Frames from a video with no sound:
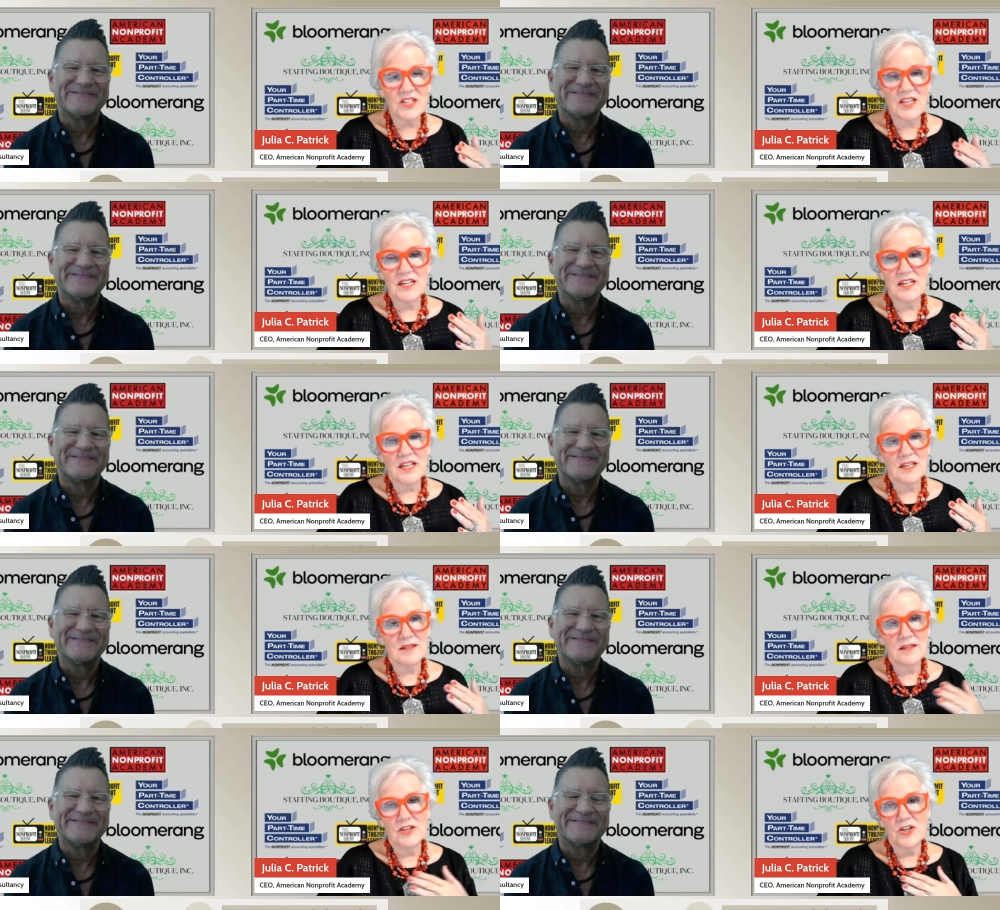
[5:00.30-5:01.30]
Speaker 1: and
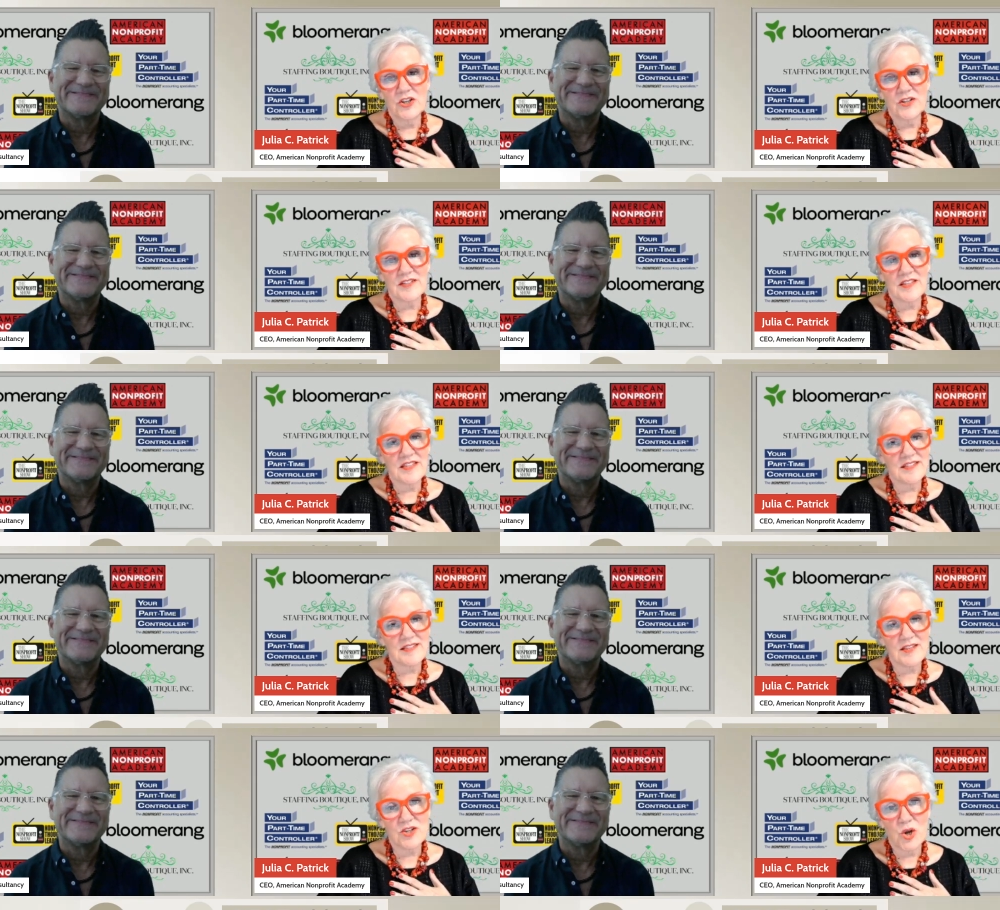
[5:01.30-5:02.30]
and you know you could say this
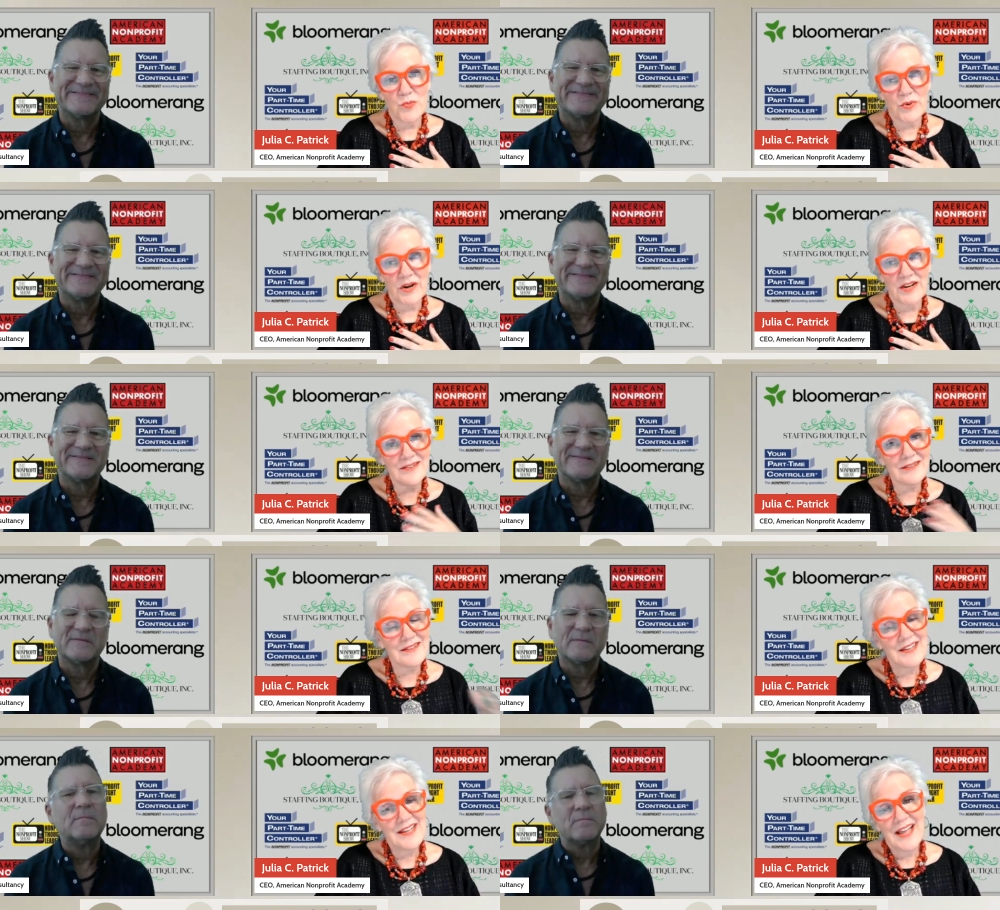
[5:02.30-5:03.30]
is a no-brainer,
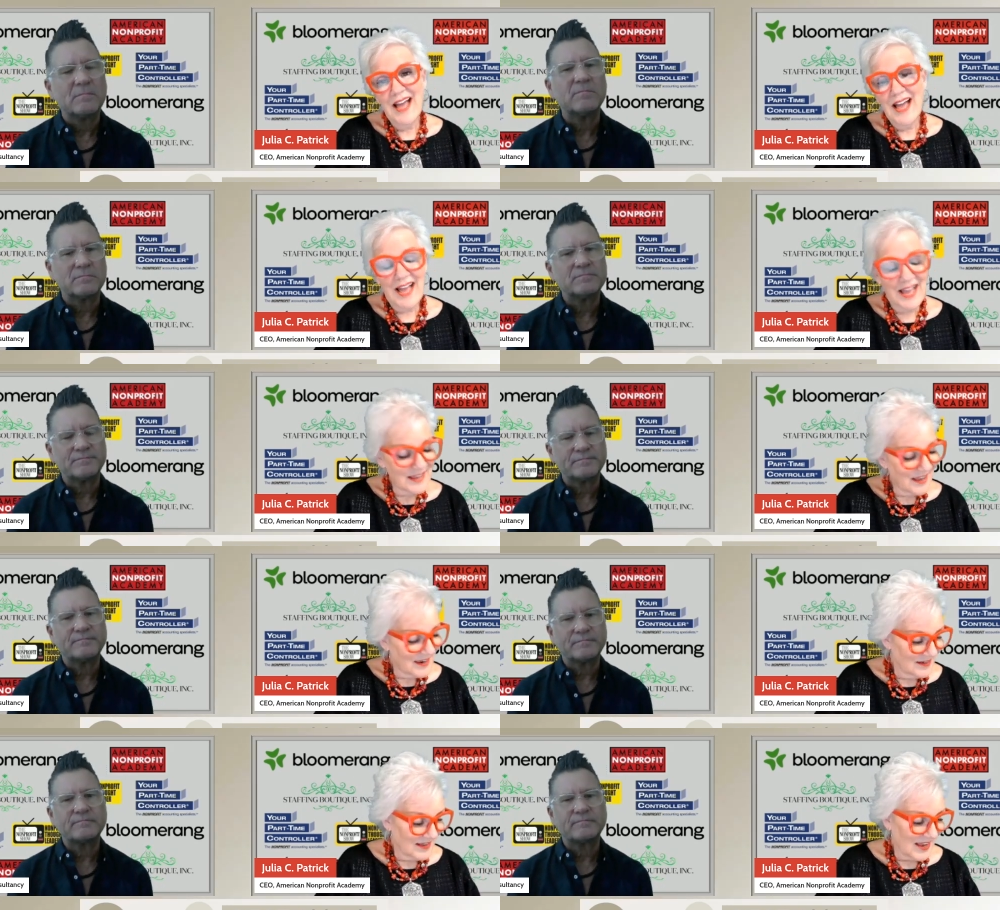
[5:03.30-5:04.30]
I got
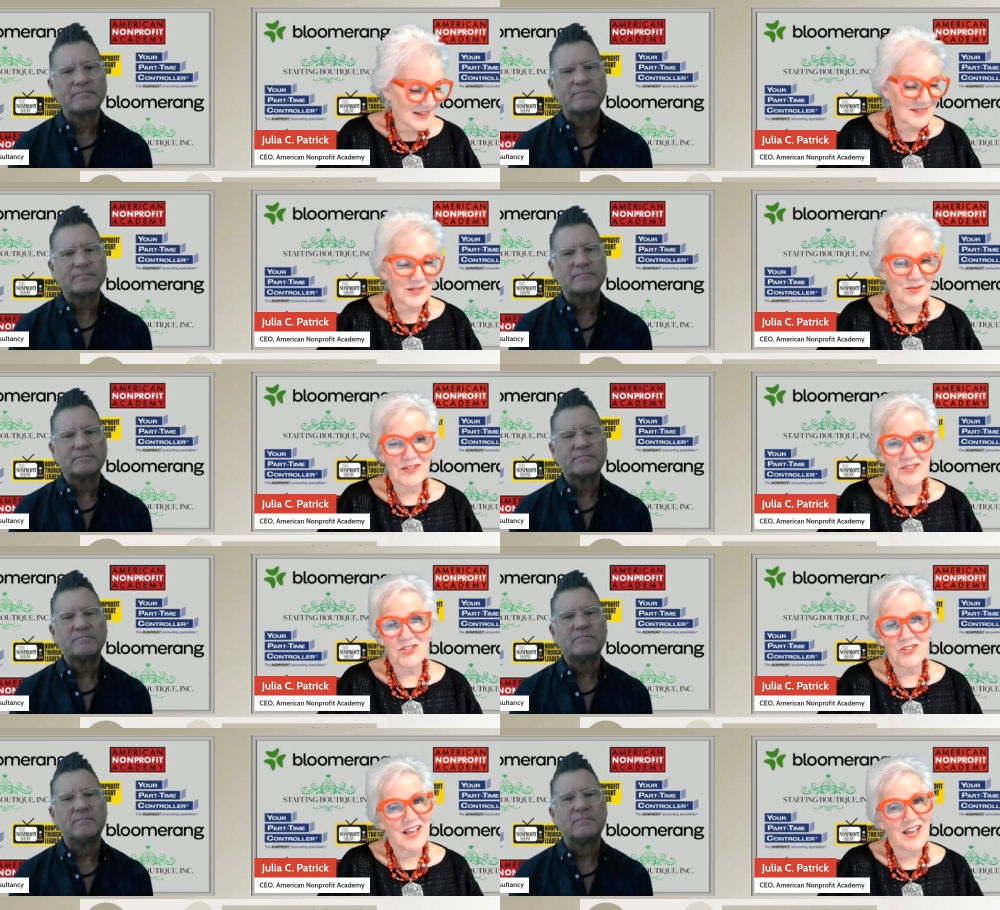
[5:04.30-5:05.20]
to ask the question.